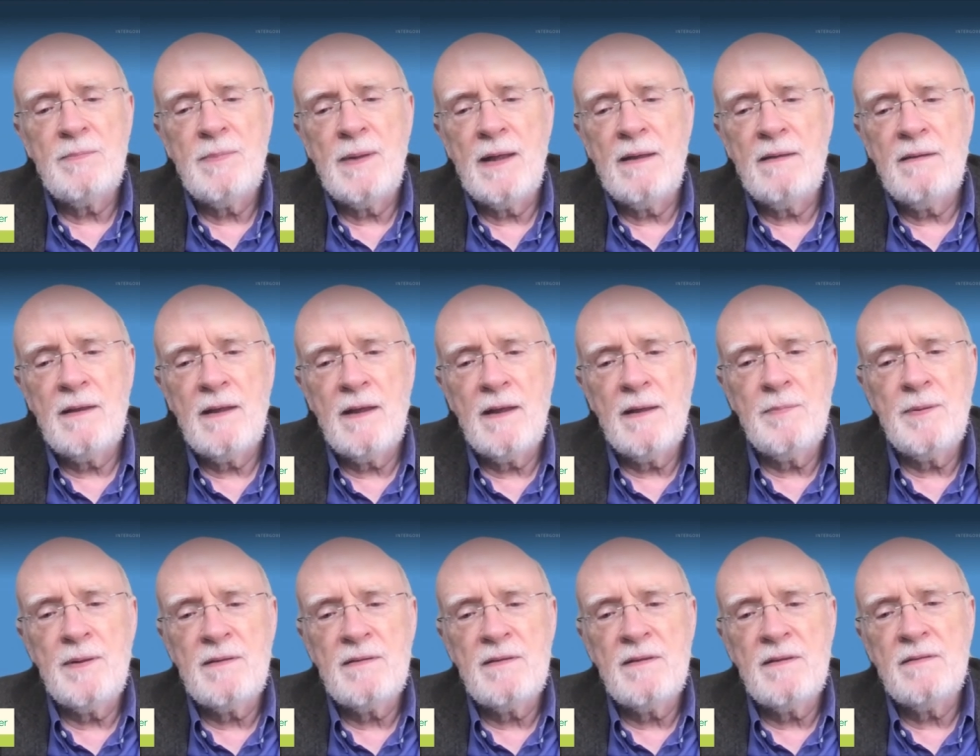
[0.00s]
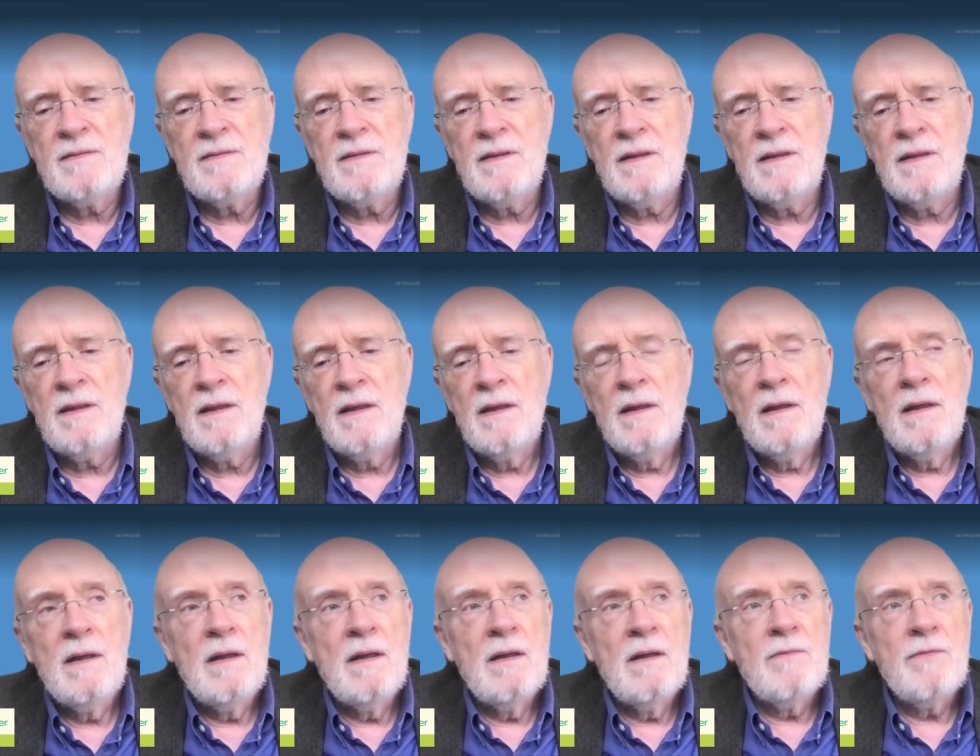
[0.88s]
by the IPCC
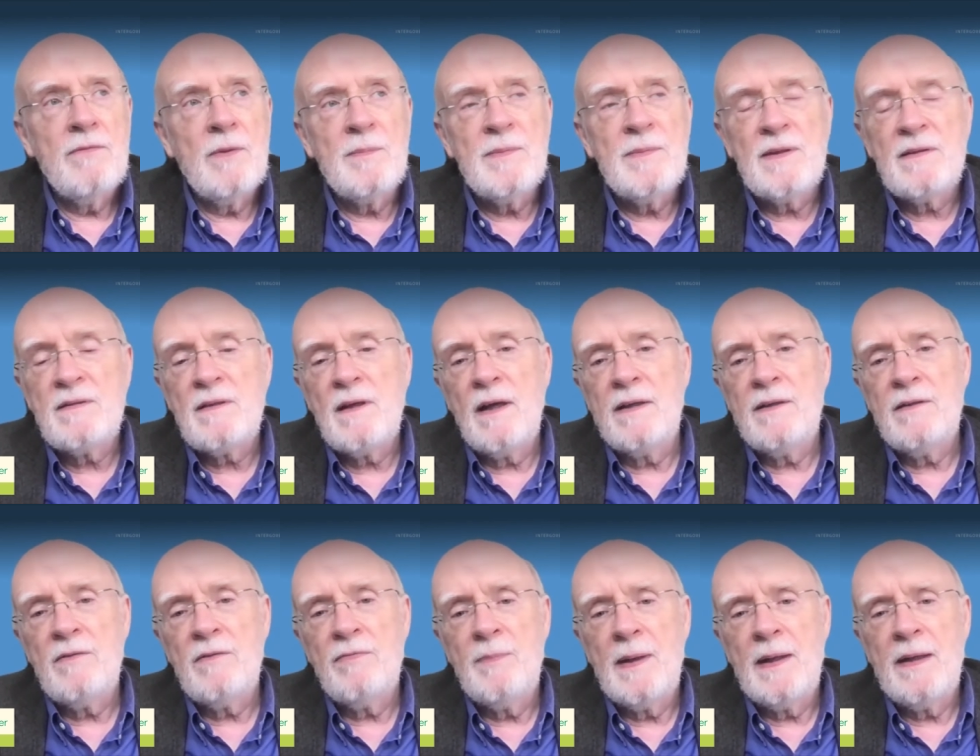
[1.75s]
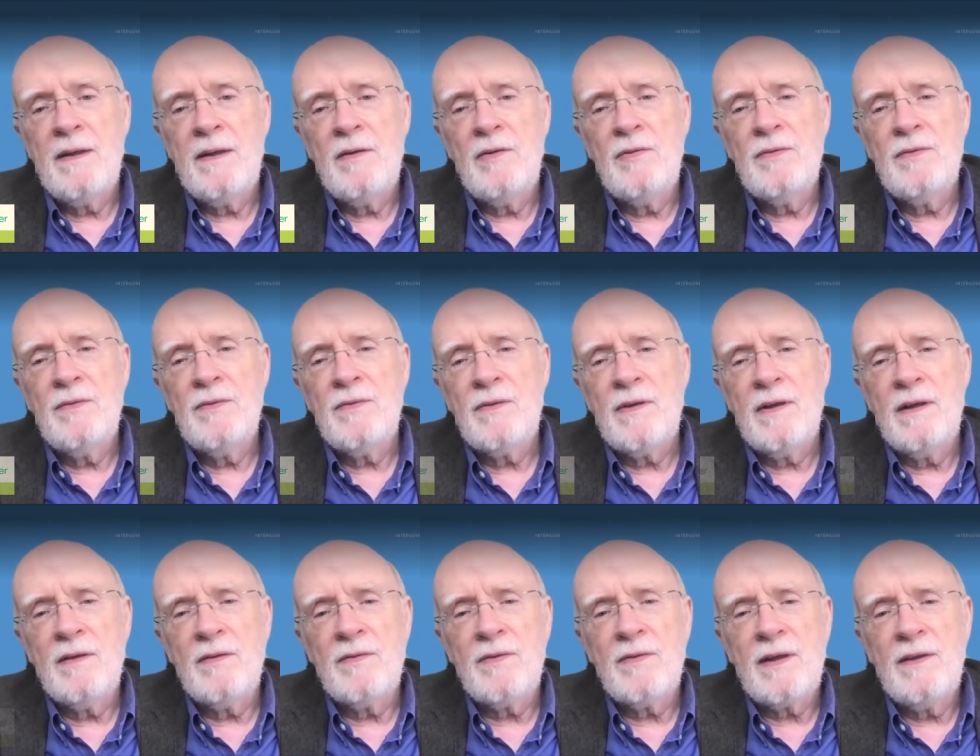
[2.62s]
from the side of my own
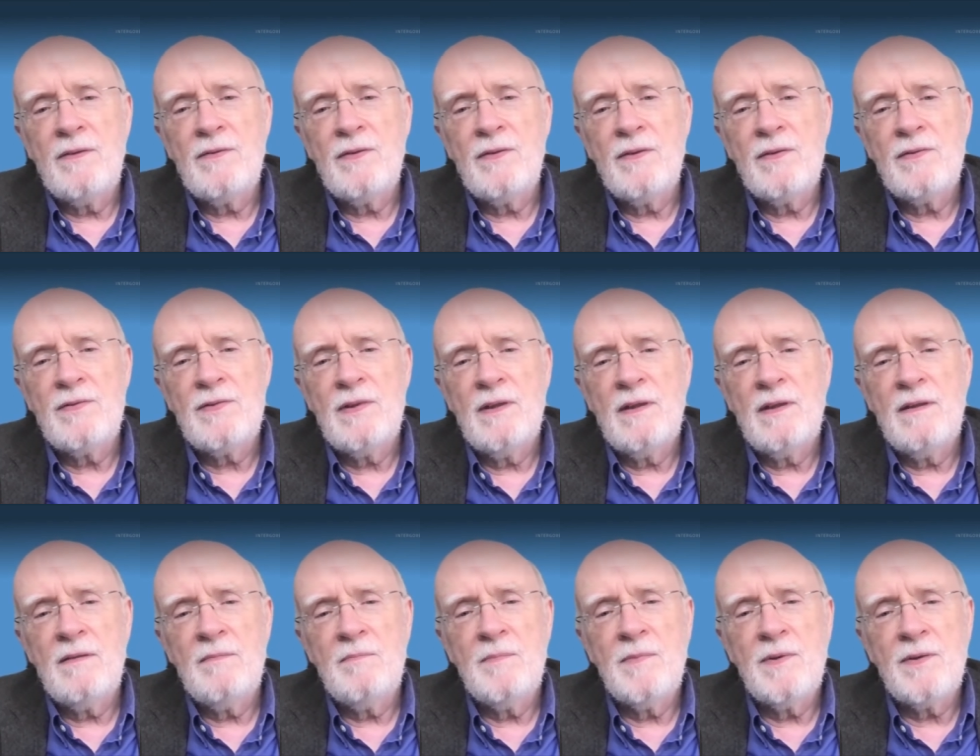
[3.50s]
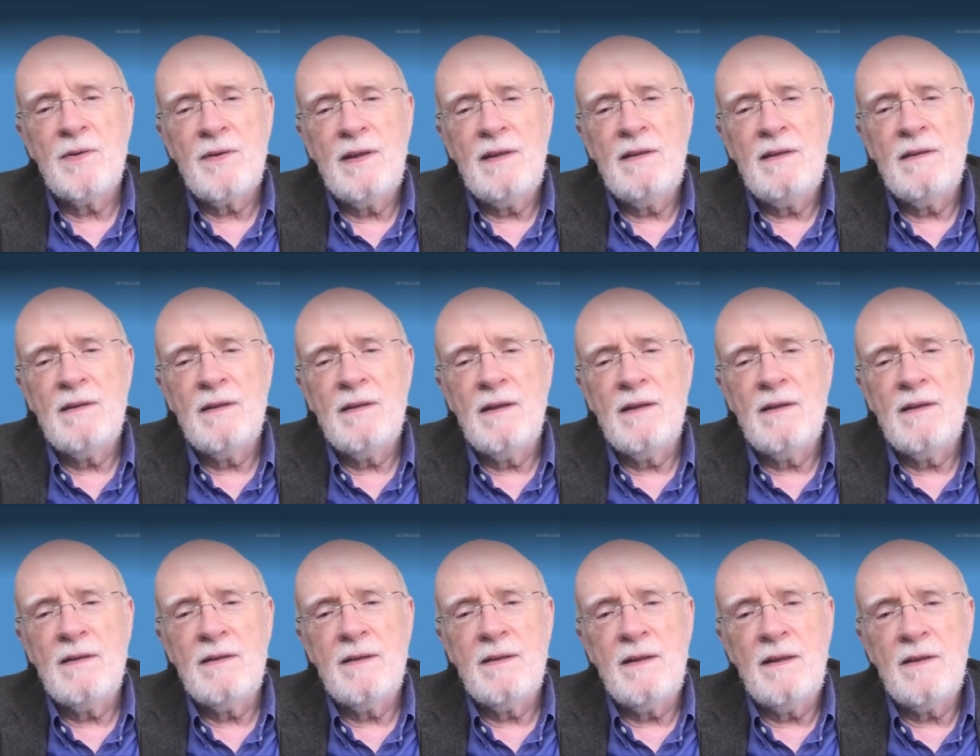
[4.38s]
uh, research in marine
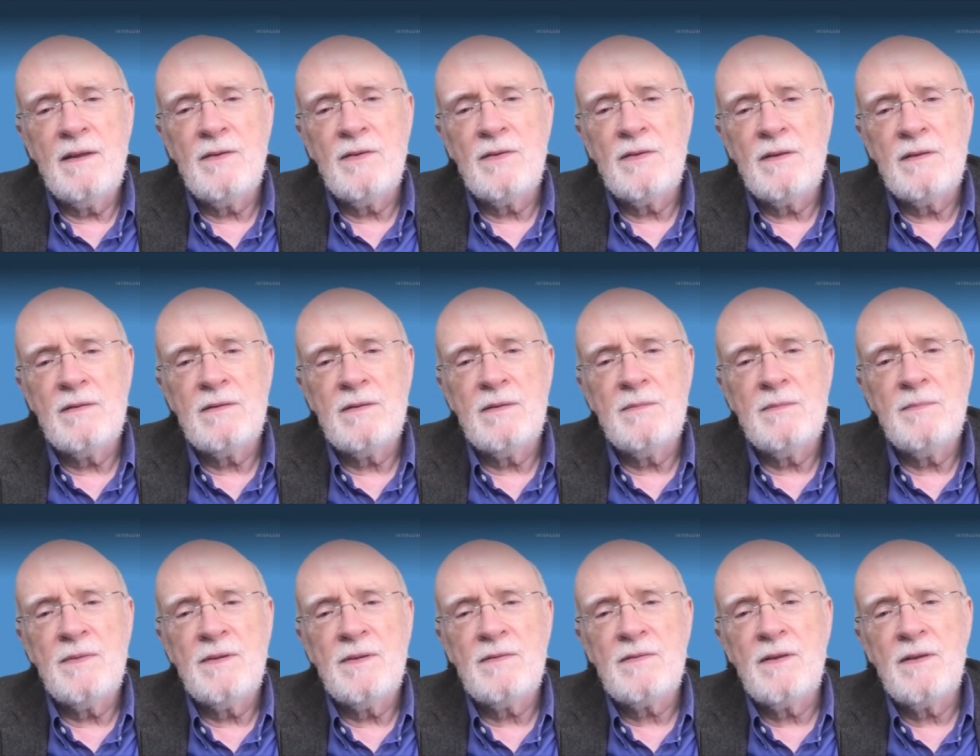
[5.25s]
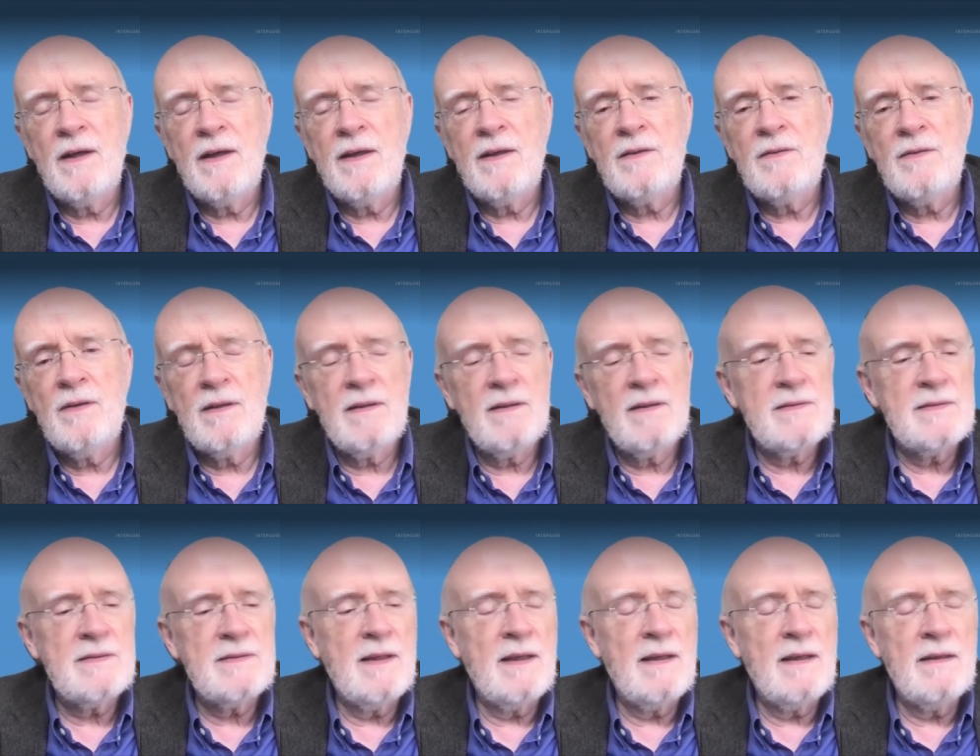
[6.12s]
uh, ecosystems, trying to
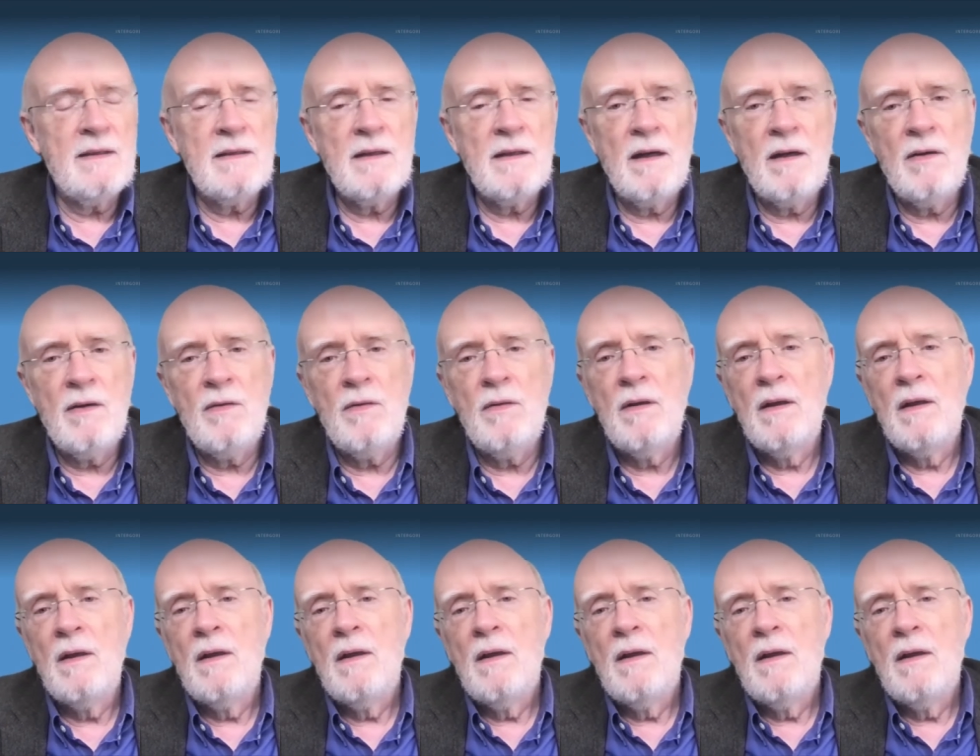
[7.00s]
understand how